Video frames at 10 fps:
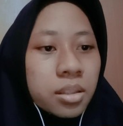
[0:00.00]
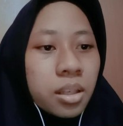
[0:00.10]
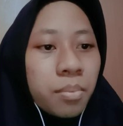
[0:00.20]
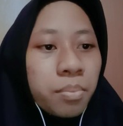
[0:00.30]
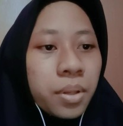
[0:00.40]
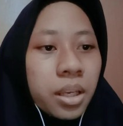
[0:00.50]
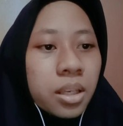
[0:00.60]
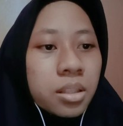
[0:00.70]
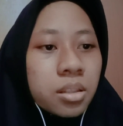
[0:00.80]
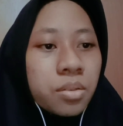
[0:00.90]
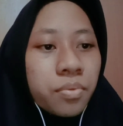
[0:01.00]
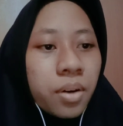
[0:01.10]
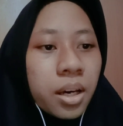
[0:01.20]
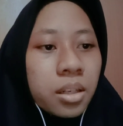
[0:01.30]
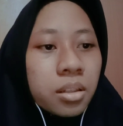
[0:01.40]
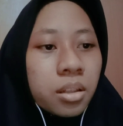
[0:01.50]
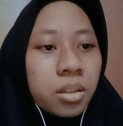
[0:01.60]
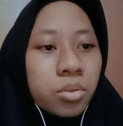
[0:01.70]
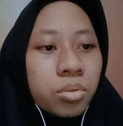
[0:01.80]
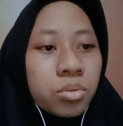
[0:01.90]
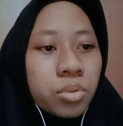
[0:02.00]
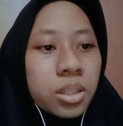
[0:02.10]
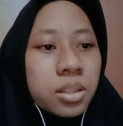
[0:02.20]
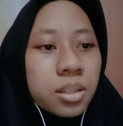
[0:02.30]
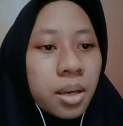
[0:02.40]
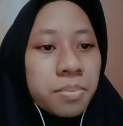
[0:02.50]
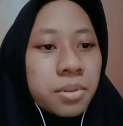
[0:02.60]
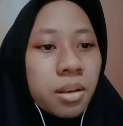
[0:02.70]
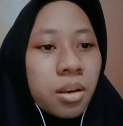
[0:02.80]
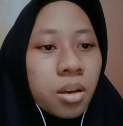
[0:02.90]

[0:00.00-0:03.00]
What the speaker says: Sampling is divided into three steps.